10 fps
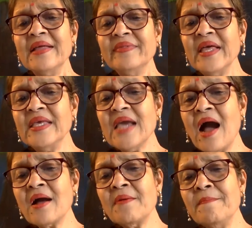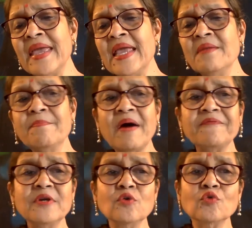the young male
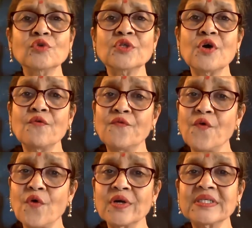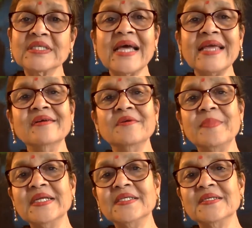buffaloes for tiger bait.